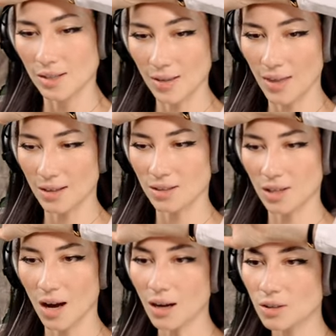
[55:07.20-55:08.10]
that
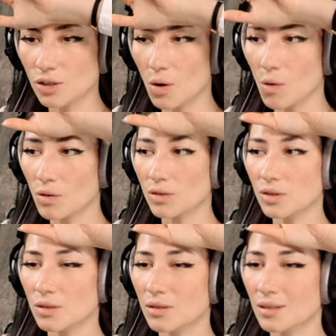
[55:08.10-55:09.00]
Dark Souls,
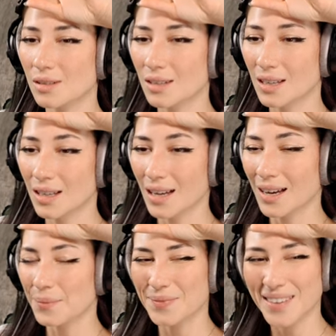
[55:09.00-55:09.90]

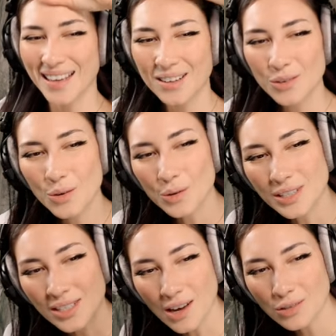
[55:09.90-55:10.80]
I don't know, is it
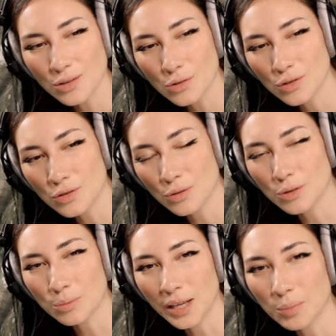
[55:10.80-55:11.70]
Dark Souls or, or
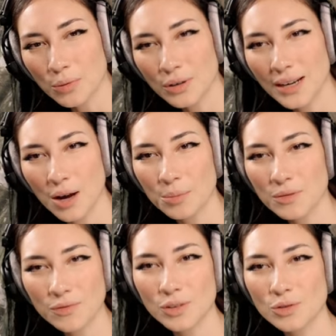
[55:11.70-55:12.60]
Bloodborne? Now I'm
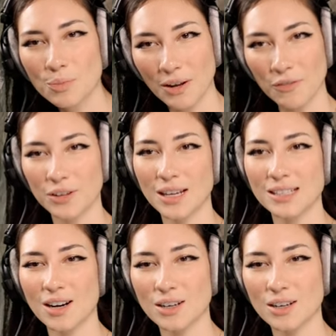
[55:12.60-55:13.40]
confused, but I feel like Dark